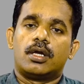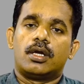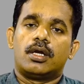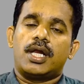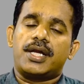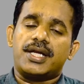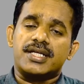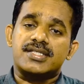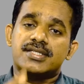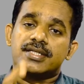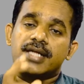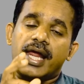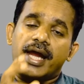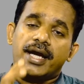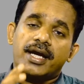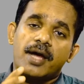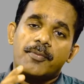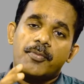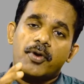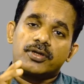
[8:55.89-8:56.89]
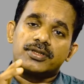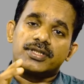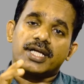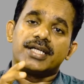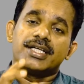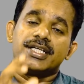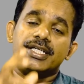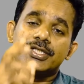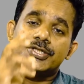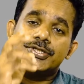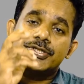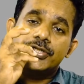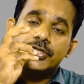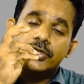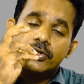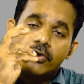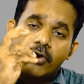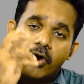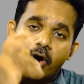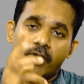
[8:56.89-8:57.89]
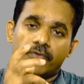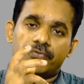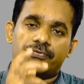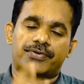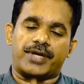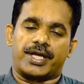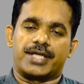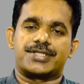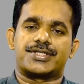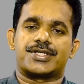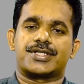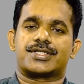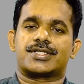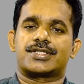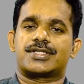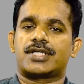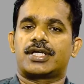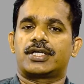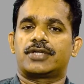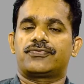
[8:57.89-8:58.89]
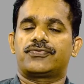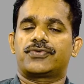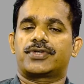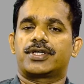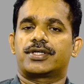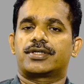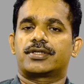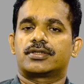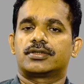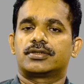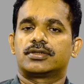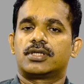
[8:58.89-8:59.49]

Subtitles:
Let us learn about the issue of registration certificate.